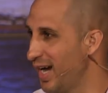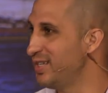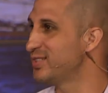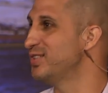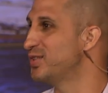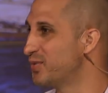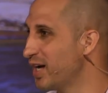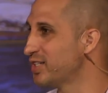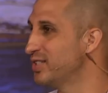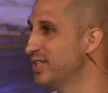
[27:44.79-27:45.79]
and guidance
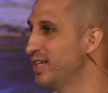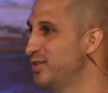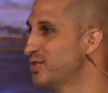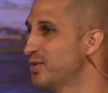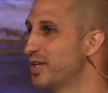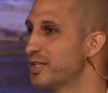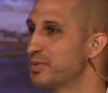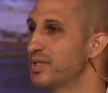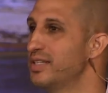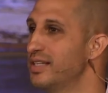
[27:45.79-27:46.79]
and direction that you
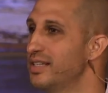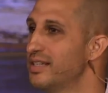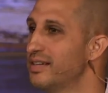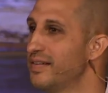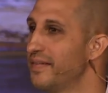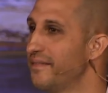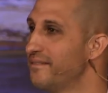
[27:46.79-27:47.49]
so desperately need?